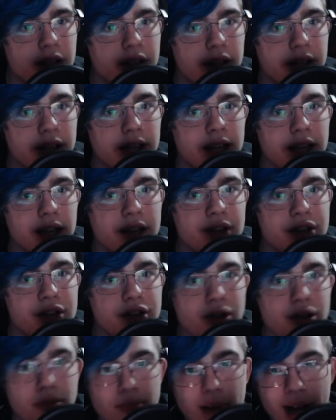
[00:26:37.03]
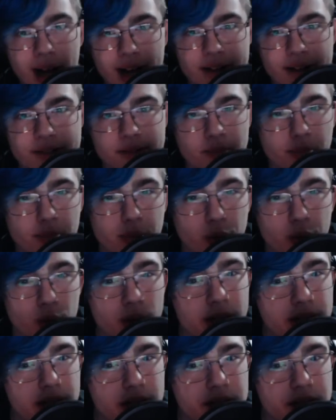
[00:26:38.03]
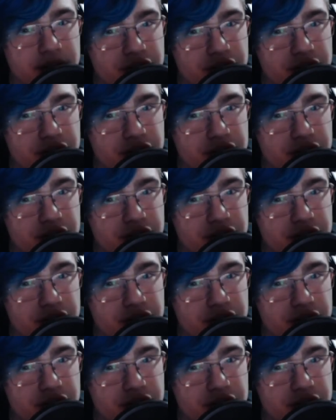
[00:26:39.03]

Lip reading: And your body's in pretty good